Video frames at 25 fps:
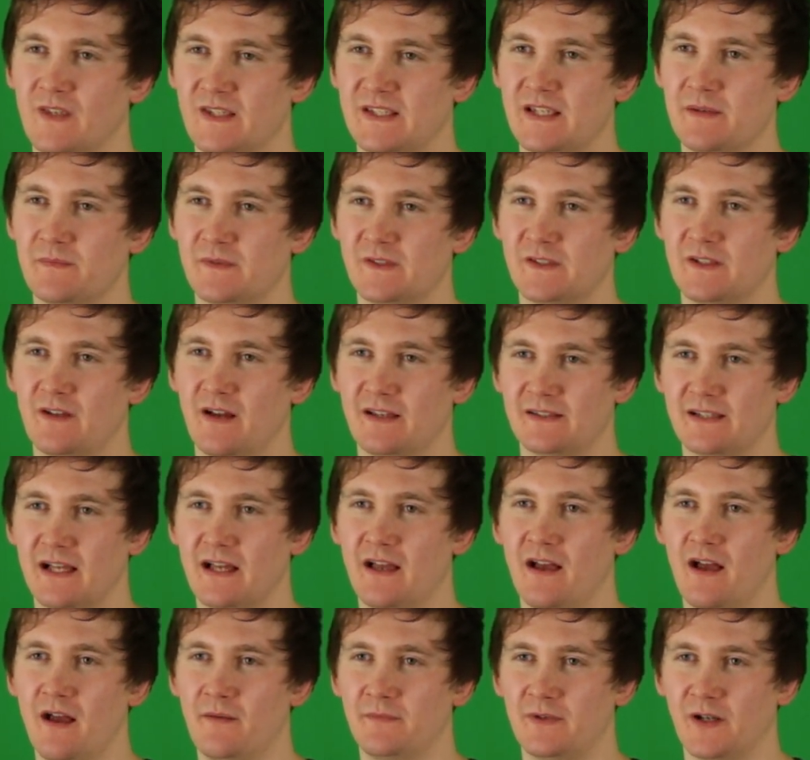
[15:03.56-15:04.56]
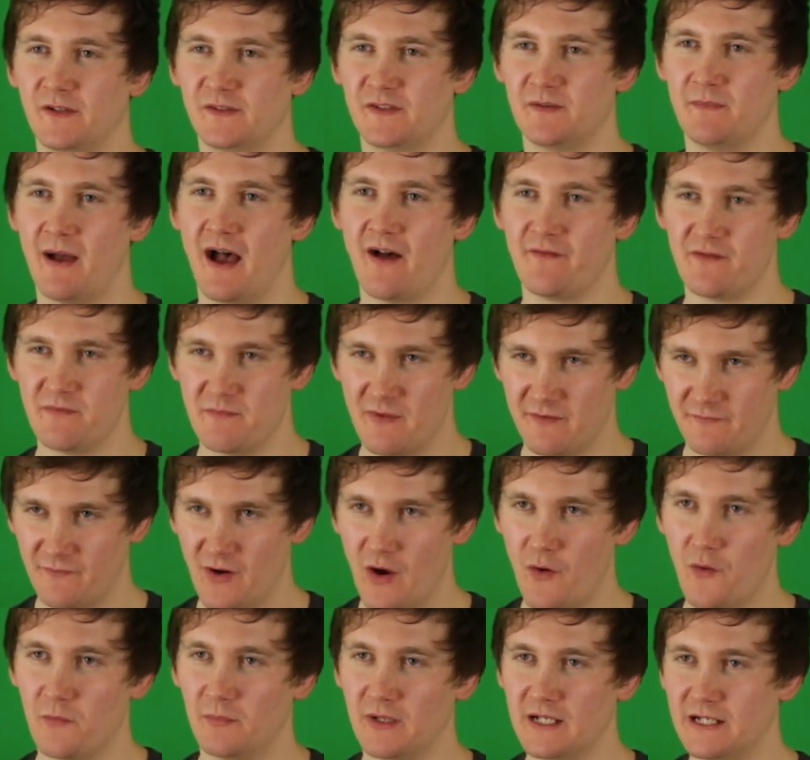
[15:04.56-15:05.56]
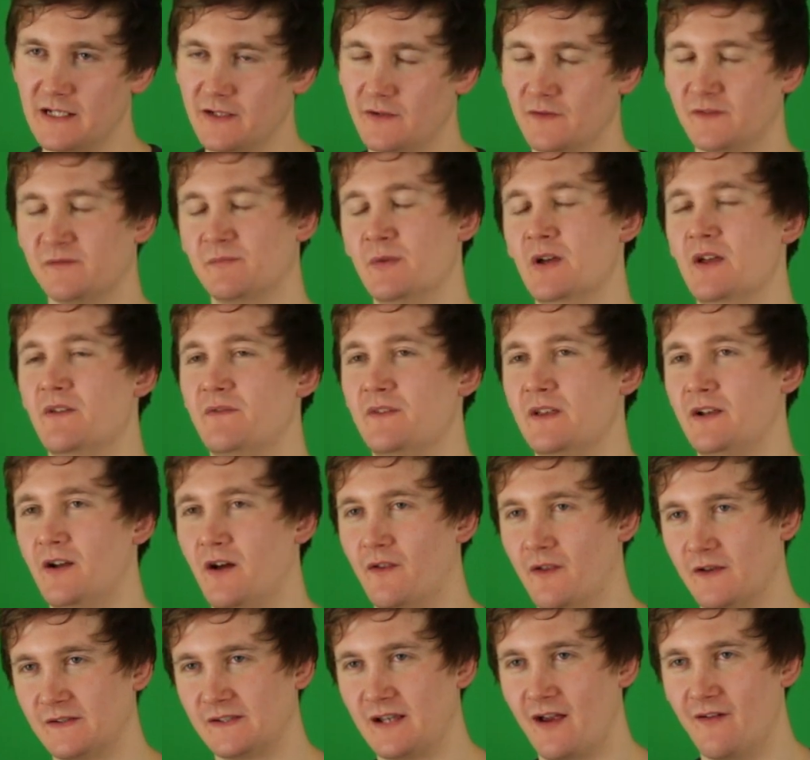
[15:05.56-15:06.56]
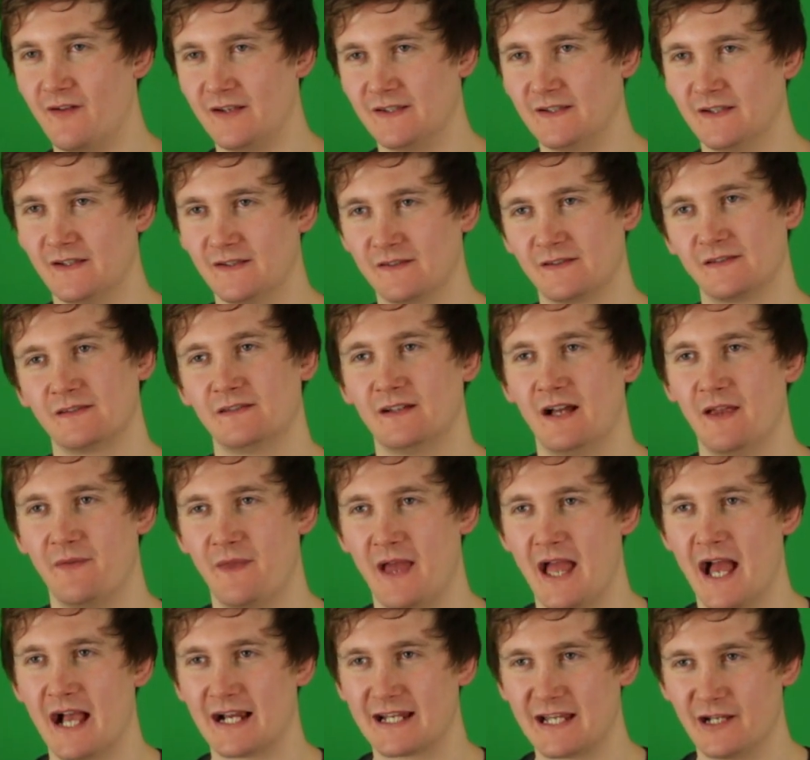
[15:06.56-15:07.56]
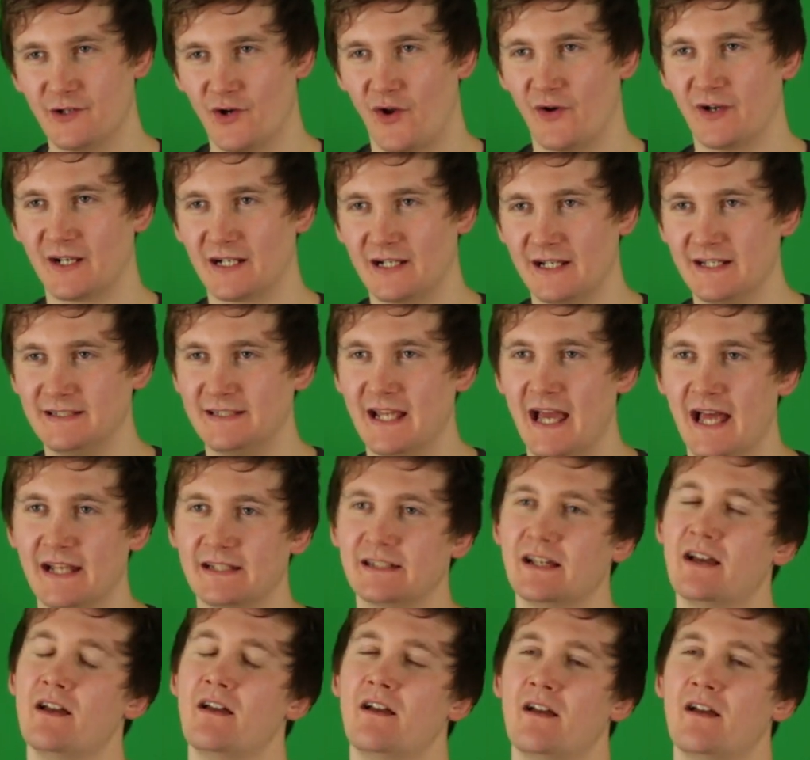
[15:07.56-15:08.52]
The Simpsons do it. It's like Dr. Marvin Monroe and Bleeding Gums Murphy and all those characters. Like, they are canonically dead.